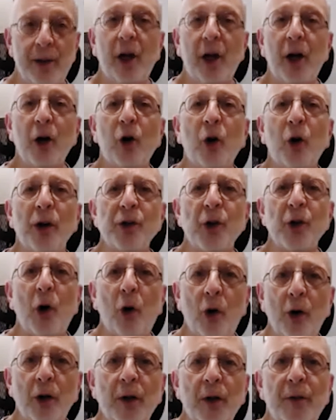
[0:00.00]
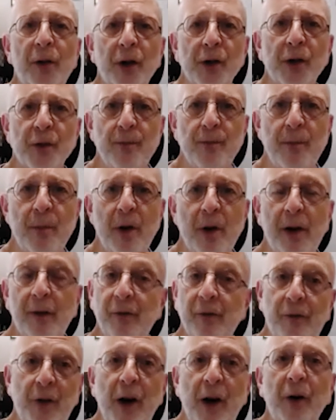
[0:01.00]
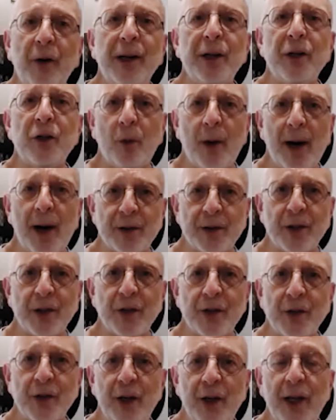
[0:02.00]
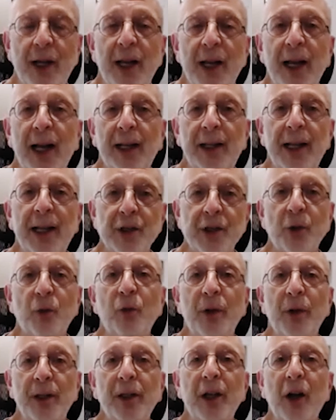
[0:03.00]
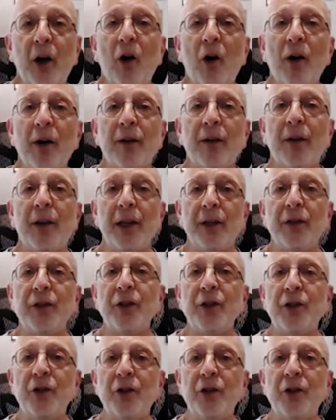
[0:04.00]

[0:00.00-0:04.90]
across all of those varied directions. And that's a really hard thing to